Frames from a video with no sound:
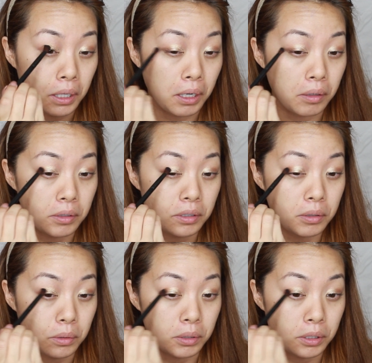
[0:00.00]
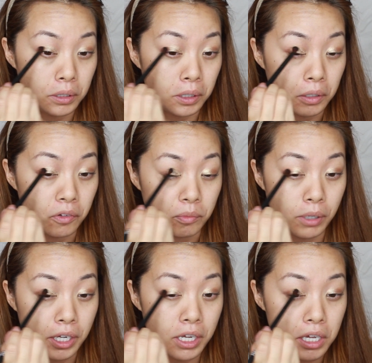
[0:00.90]
outer corner of
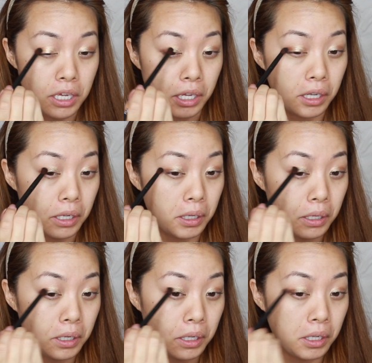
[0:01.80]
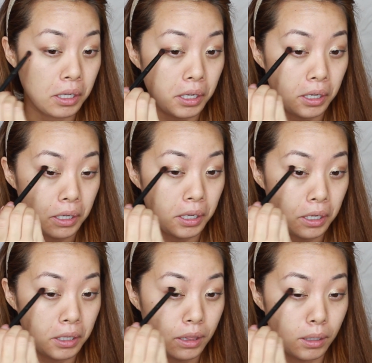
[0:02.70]
my eye.
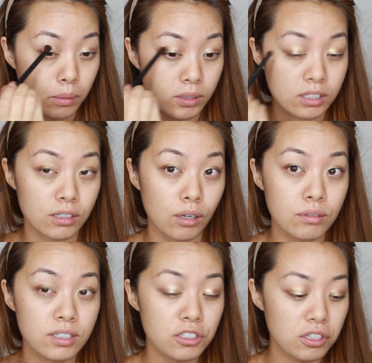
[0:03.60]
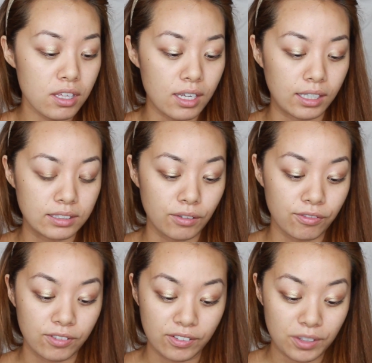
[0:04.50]
There was no such thing as a
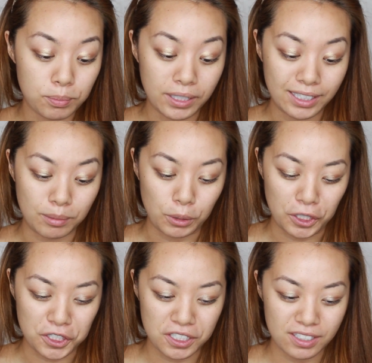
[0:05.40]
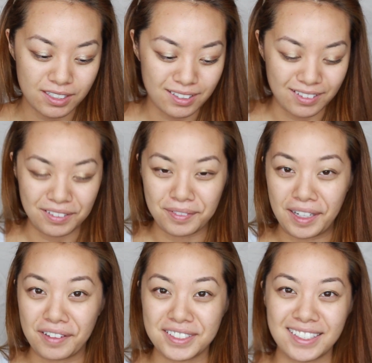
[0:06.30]
fluffy blending brush
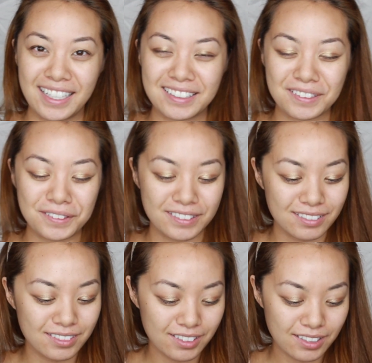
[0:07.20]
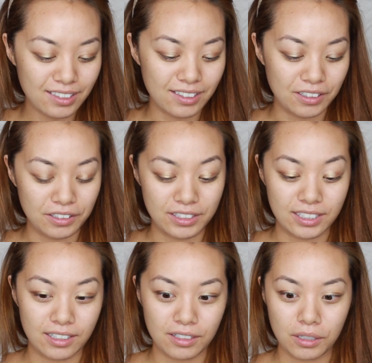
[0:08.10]
when I was in high school, or at least
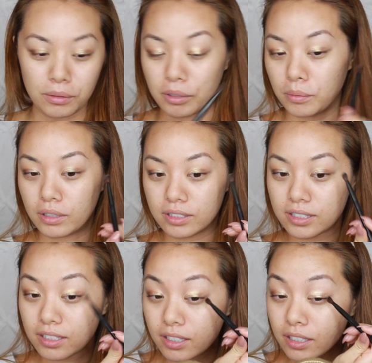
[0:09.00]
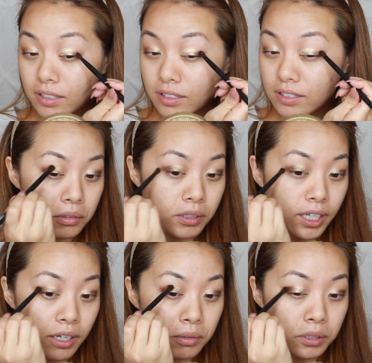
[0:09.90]
I didn't know what it was. You
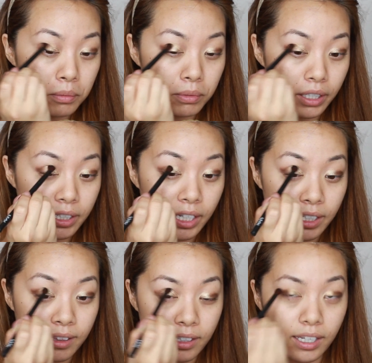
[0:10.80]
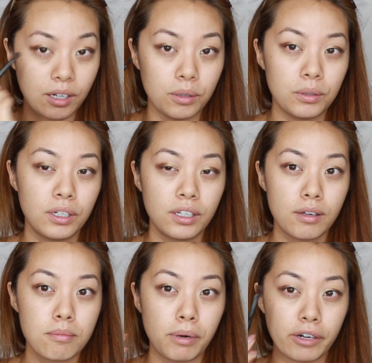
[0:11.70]
can't really blend anything out
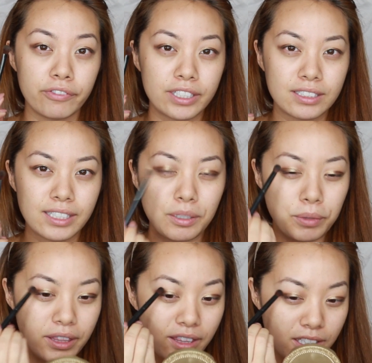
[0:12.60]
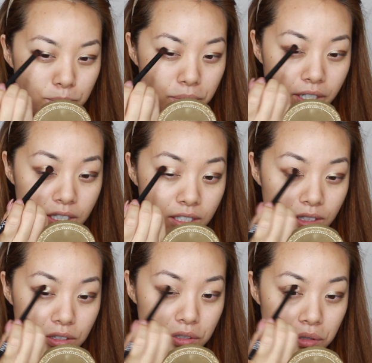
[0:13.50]
perfectly with this brush because it's